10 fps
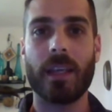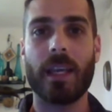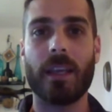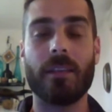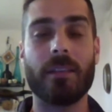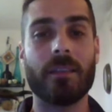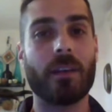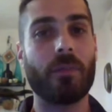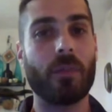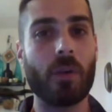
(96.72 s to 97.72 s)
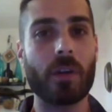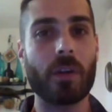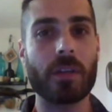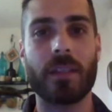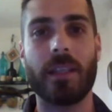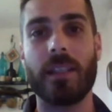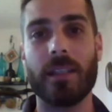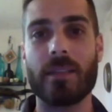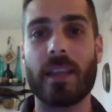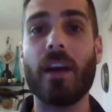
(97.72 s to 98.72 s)
And of course, it
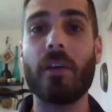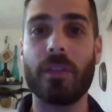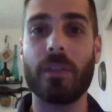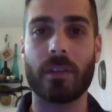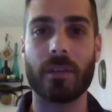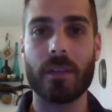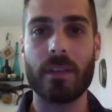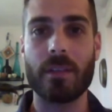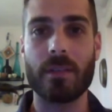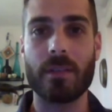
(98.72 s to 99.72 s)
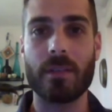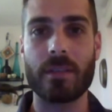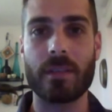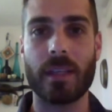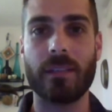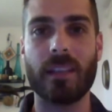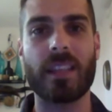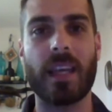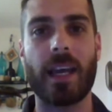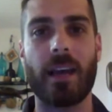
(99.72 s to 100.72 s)
is healthier since it
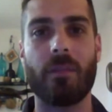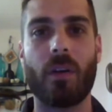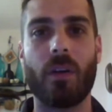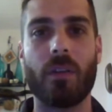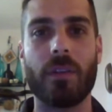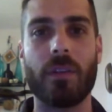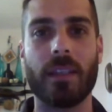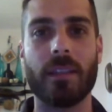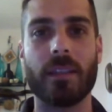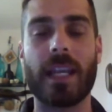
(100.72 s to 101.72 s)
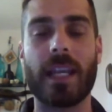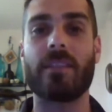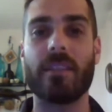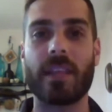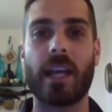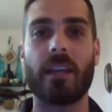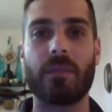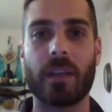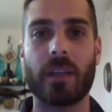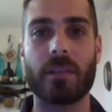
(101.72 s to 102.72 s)
doesn't have all the nasty side
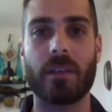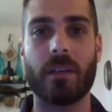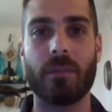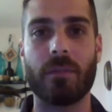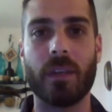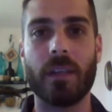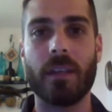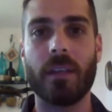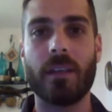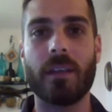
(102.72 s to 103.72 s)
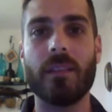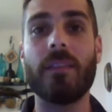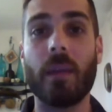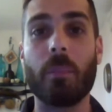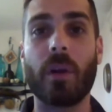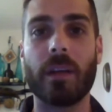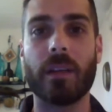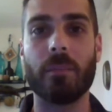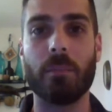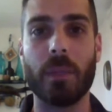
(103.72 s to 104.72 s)
effects of
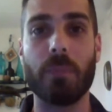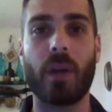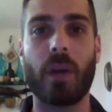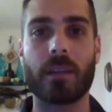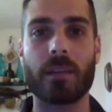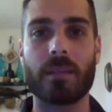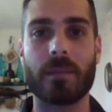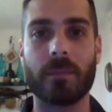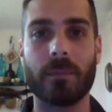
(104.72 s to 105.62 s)
contemporary meat products.